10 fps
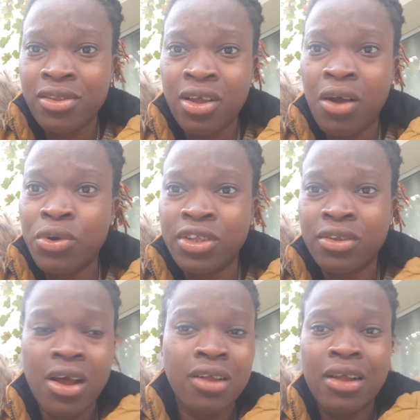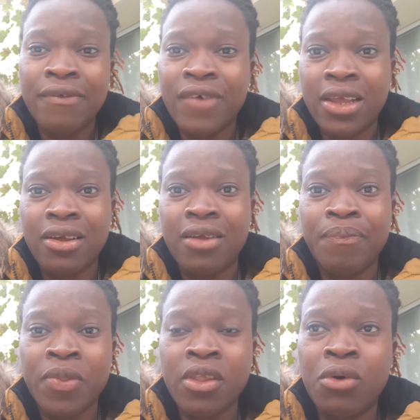The house is caught on fire.
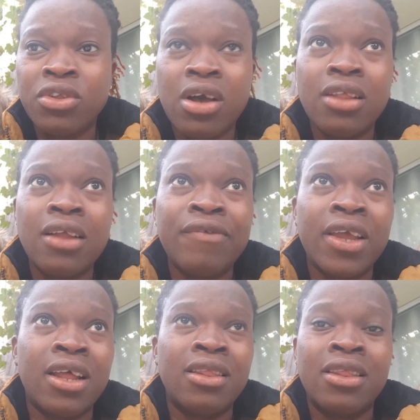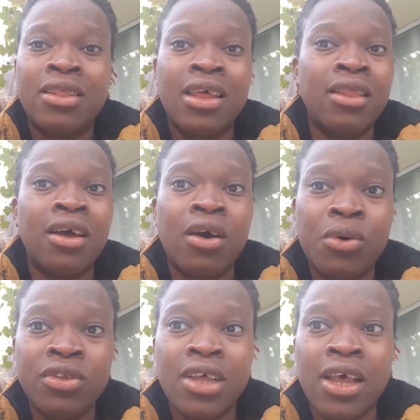The house caught on fire, and then the
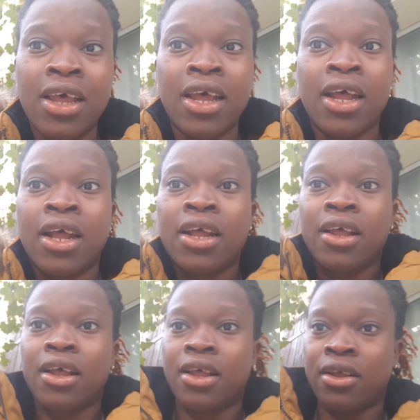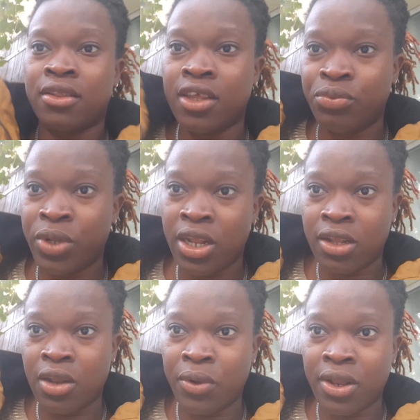house, this window
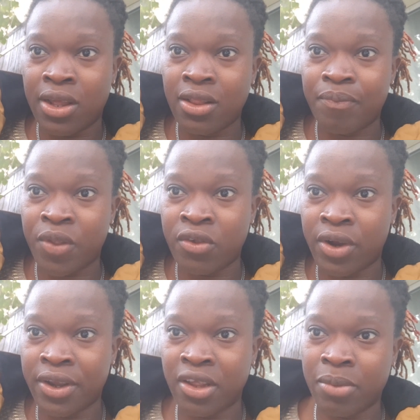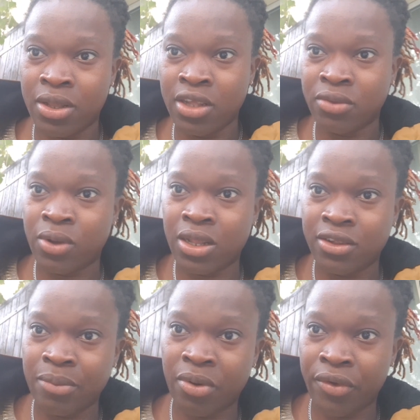that you're looking at is our neighbor. This wall
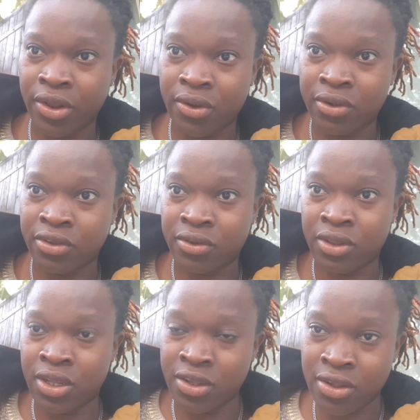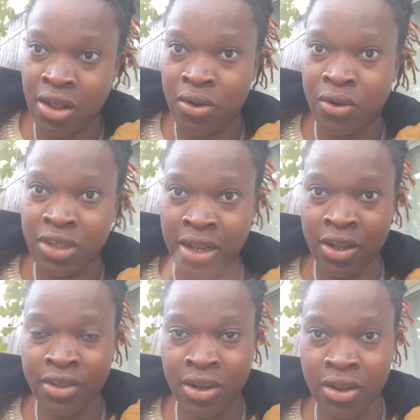separate us. So this is a house and
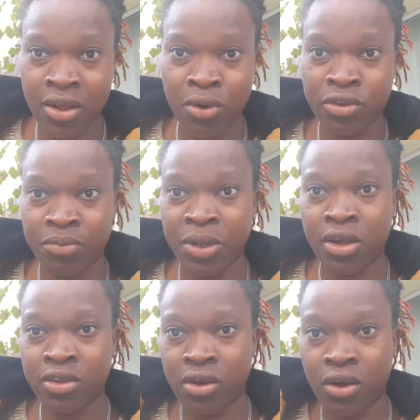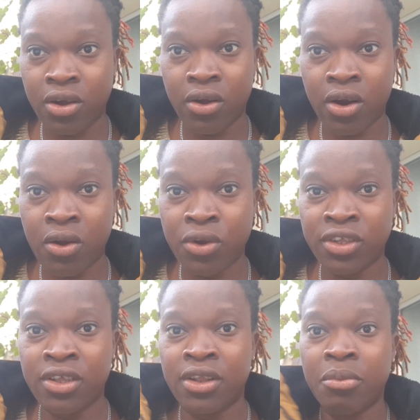there's another house because our house
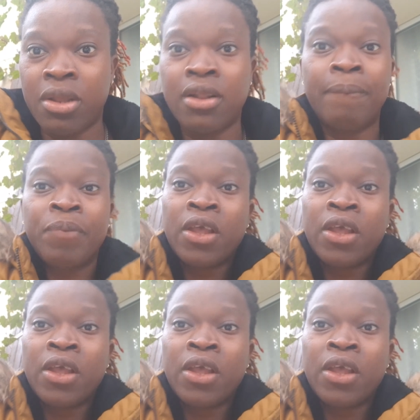is in the middle.